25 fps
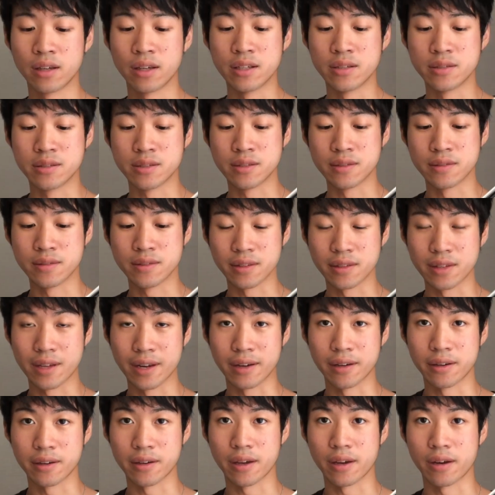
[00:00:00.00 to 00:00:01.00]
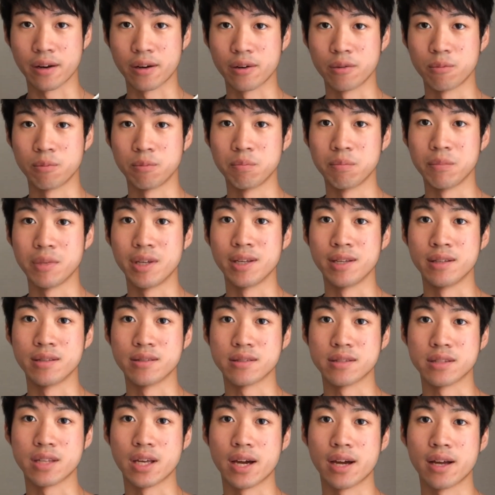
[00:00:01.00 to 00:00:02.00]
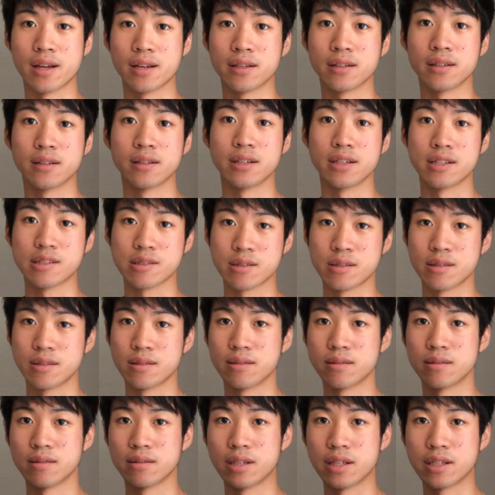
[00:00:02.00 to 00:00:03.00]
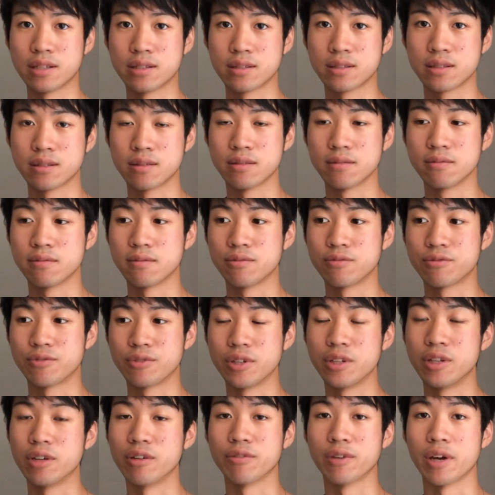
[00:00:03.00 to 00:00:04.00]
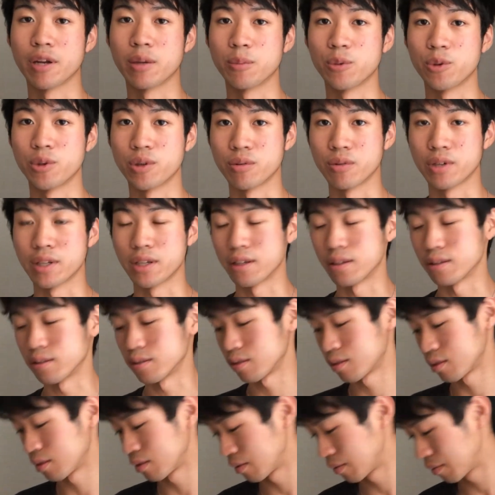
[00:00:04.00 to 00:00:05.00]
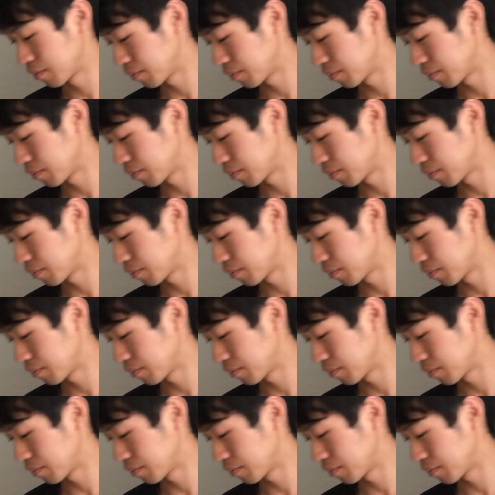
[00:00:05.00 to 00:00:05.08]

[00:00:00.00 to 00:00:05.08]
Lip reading: is synthetic hair, means that it's free of animal ingredients.